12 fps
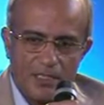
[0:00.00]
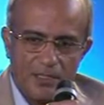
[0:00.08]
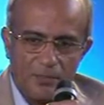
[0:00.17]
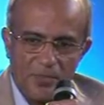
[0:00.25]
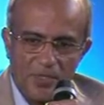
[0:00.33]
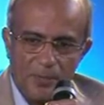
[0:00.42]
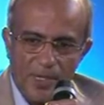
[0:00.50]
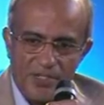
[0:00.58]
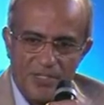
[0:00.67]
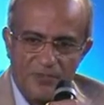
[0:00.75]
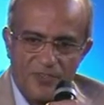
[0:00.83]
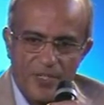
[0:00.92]
The
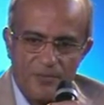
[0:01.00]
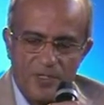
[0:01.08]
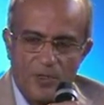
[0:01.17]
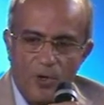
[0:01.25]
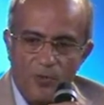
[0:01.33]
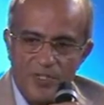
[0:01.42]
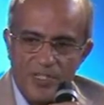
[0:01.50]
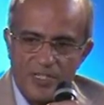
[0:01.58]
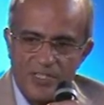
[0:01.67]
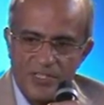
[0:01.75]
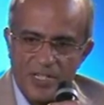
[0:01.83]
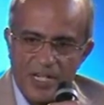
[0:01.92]
basic framework
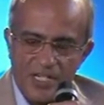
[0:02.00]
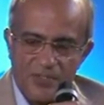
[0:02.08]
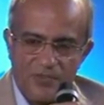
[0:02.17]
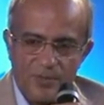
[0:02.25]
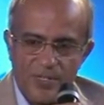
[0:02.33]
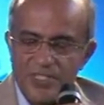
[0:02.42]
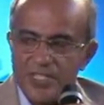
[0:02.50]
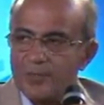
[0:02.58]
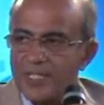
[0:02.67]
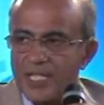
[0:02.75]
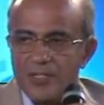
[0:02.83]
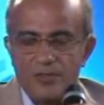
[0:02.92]
obviously starts from
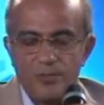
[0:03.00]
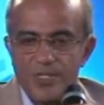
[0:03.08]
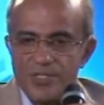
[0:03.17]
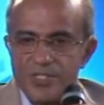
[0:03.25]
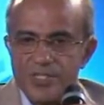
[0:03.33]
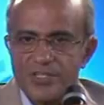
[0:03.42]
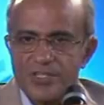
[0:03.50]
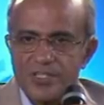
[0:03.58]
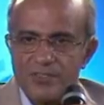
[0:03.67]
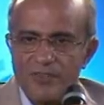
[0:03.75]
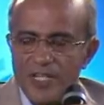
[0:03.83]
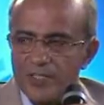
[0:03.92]
examining our business
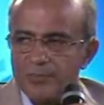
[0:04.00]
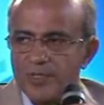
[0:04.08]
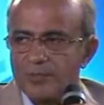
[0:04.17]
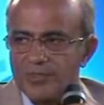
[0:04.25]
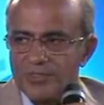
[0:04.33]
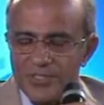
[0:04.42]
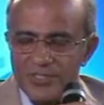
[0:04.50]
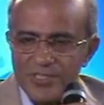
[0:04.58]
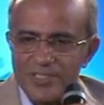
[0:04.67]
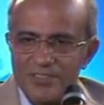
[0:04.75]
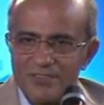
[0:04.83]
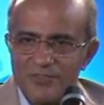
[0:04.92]
value
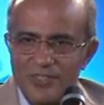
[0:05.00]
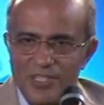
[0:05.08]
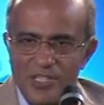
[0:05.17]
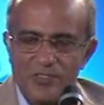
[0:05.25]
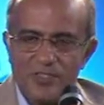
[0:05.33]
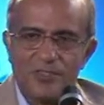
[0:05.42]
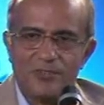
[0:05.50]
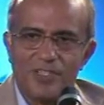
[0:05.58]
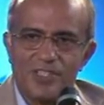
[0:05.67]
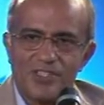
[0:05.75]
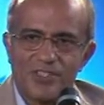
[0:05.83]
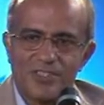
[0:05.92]
proposition for each one of
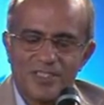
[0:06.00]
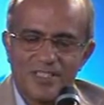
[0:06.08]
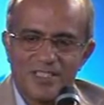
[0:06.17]
us